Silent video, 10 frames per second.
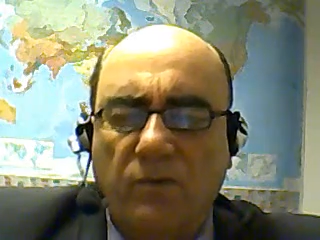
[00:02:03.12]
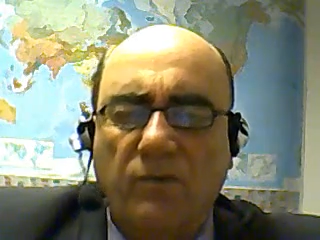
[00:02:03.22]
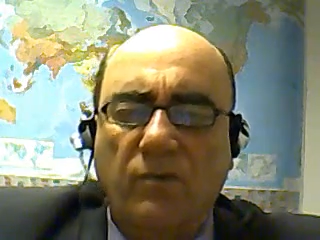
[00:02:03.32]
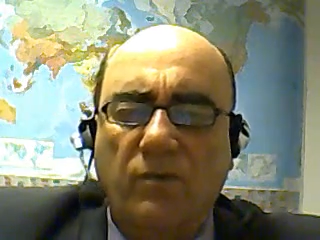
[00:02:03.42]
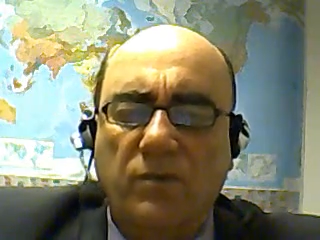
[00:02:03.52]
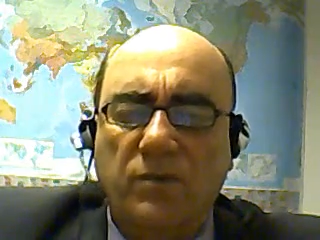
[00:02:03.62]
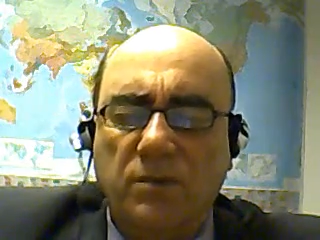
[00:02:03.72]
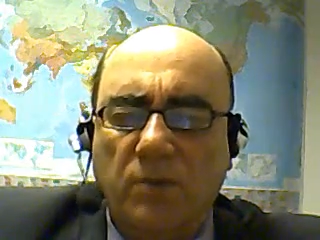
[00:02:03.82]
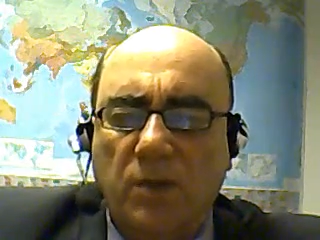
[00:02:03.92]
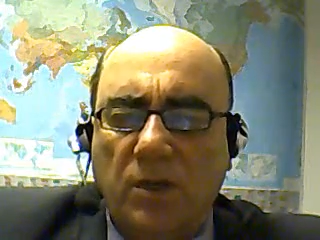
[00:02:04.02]
or, or
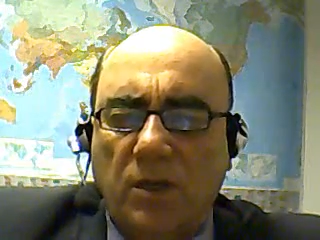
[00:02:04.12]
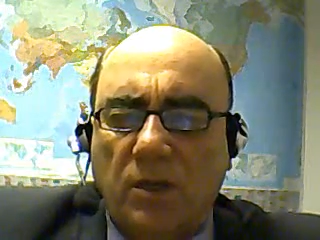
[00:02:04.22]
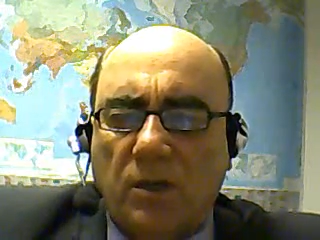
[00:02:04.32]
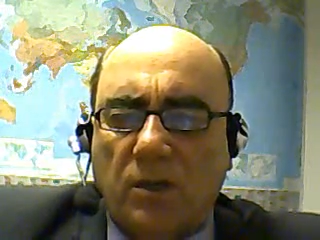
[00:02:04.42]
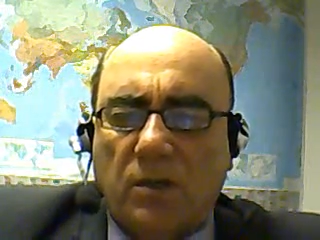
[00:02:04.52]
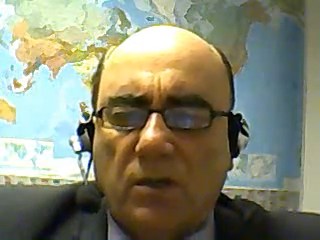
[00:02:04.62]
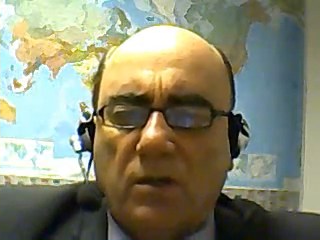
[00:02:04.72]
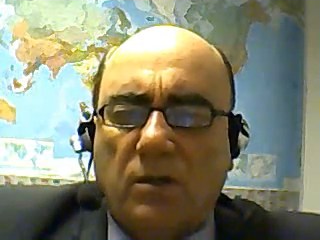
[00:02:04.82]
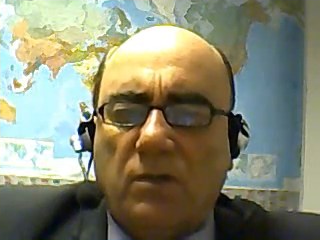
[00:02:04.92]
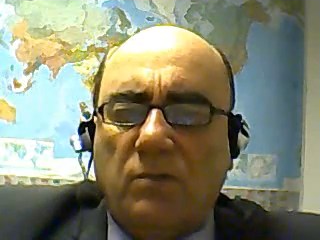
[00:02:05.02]
some
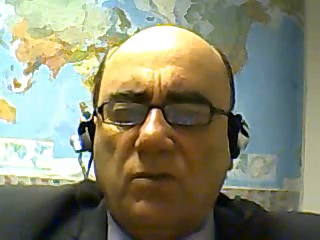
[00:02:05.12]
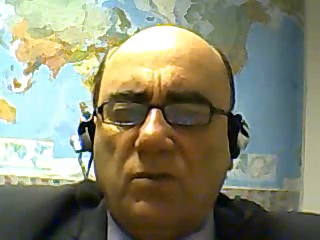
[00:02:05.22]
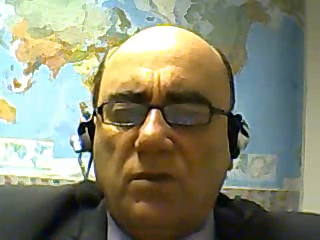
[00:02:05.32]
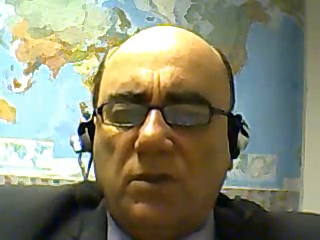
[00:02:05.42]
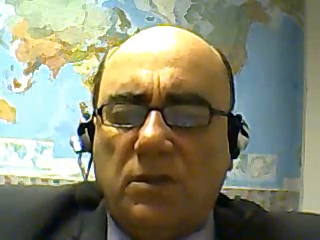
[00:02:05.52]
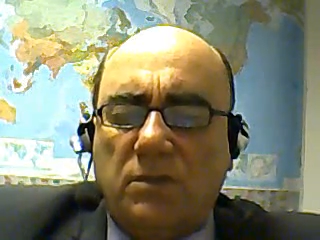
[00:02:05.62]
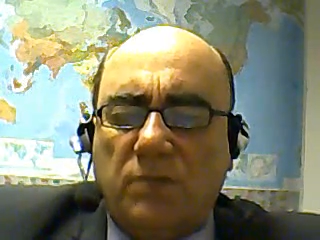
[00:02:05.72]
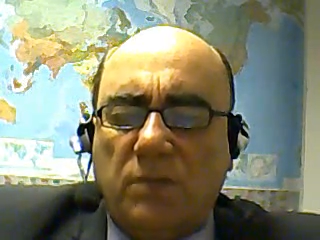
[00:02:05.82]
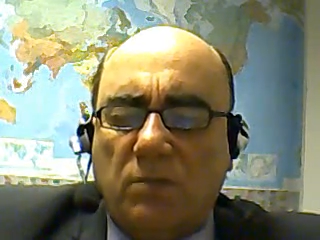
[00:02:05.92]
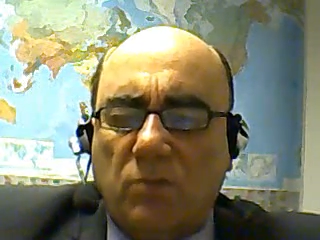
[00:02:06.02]
uh, community is
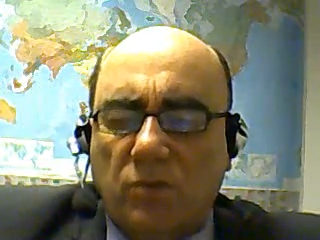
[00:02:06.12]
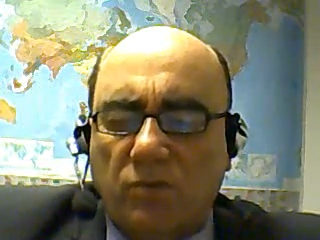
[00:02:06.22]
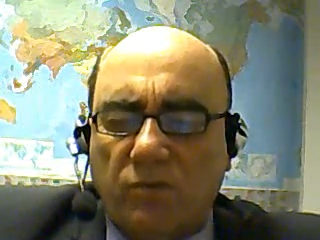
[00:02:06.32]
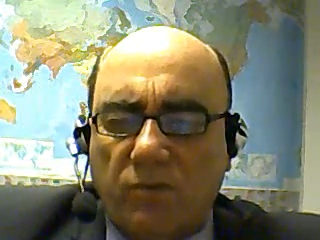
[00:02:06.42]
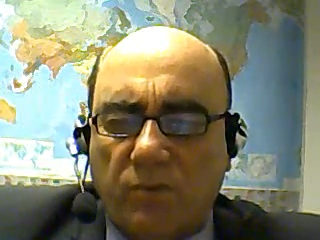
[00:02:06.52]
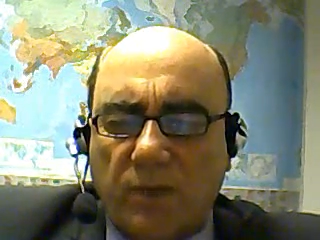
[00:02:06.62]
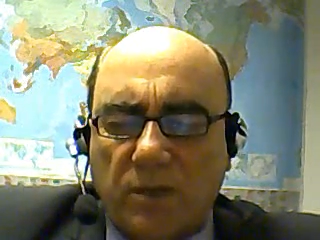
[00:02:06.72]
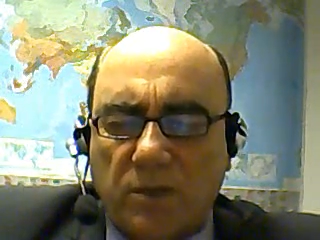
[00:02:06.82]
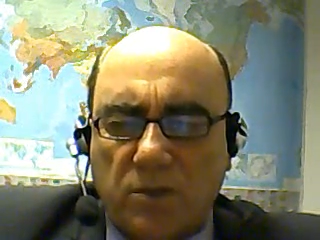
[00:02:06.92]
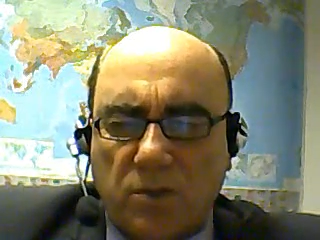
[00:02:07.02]
being moved by
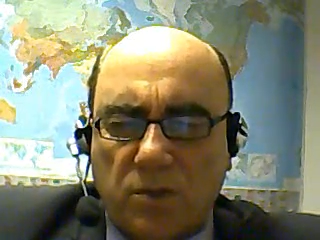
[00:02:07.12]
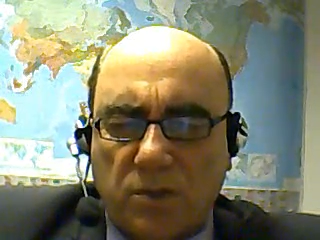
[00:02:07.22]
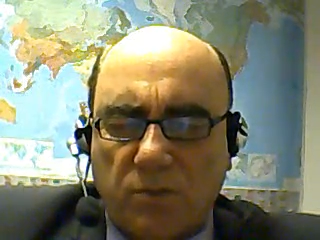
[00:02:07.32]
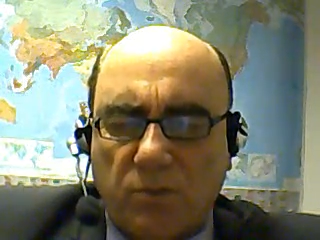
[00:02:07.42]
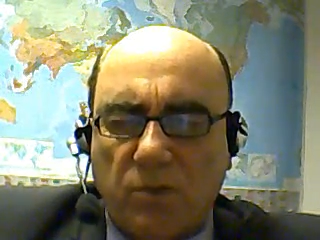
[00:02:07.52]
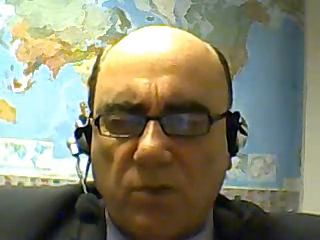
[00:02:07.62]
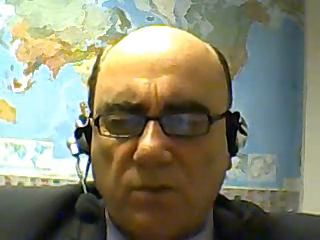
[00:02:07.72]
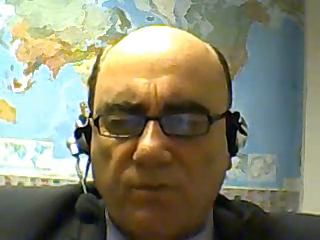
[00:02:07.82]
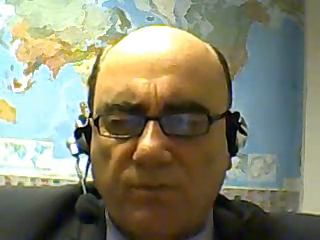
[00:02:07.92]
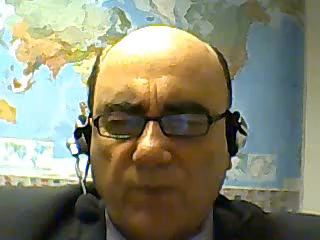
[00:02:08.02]
a certain spirit
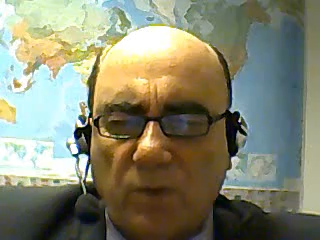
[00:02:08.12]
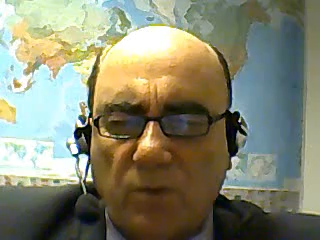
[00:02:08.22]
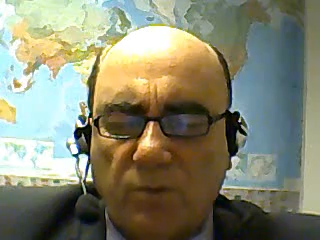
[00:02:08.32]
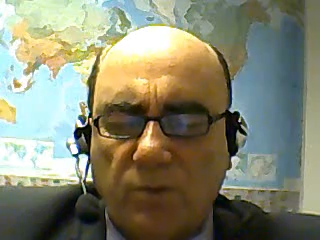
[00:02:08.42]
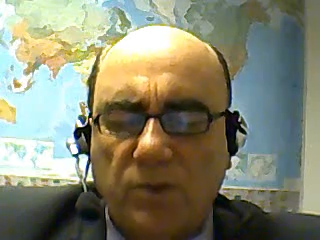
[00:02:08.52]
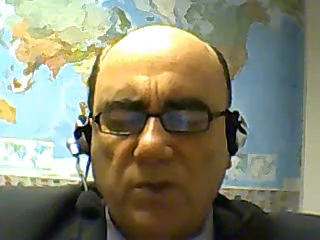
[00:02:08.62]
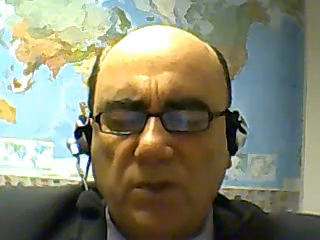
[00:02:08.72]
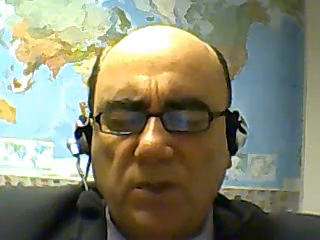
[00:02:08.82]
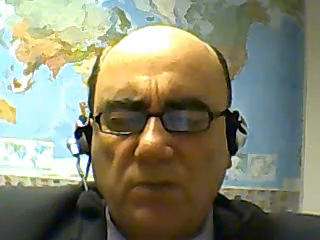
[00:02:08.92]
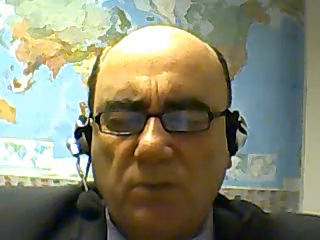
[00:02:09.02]
or a
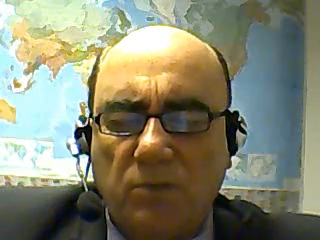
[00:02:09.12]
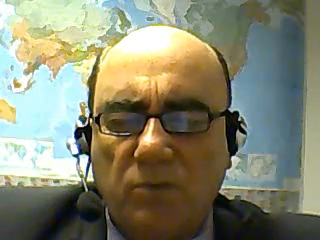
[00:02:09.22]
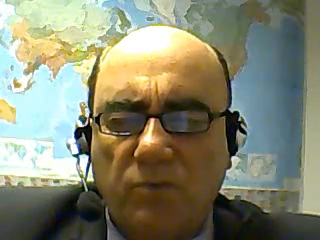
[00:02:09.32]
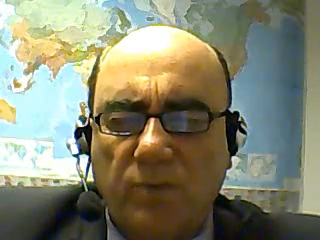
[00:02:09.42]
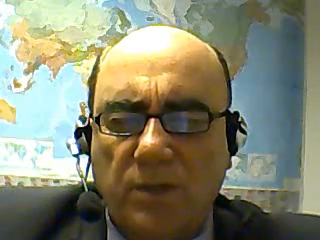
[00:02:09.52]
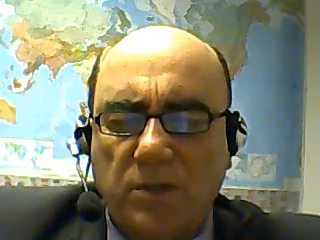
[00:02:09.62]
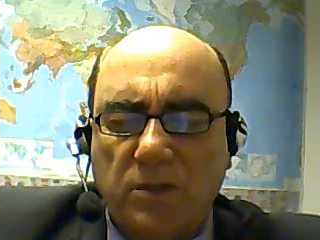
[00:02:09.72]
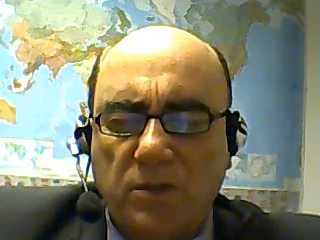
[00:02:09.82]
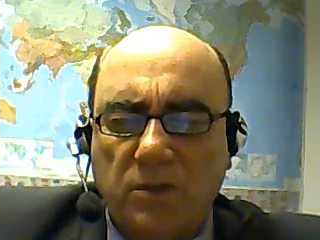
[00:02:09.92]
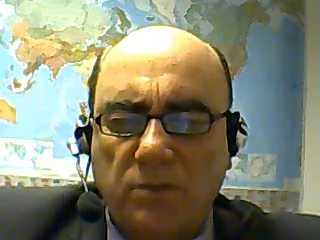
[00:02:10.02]
person is being moved by a
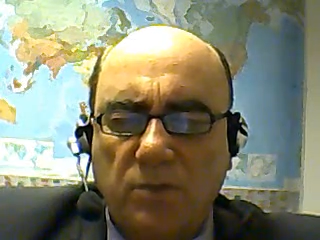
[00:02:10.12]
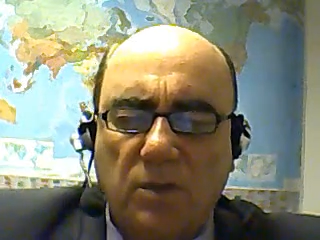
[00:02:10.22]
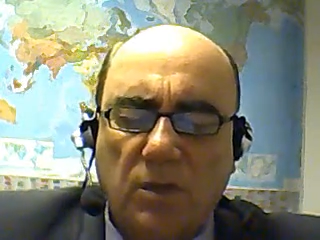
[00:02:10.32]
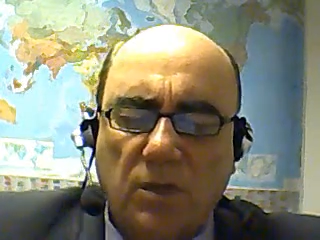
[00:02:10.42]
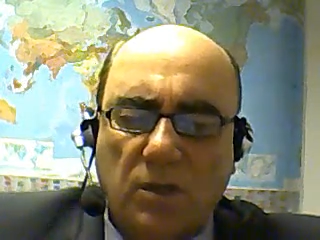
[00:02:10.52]
certain spirit,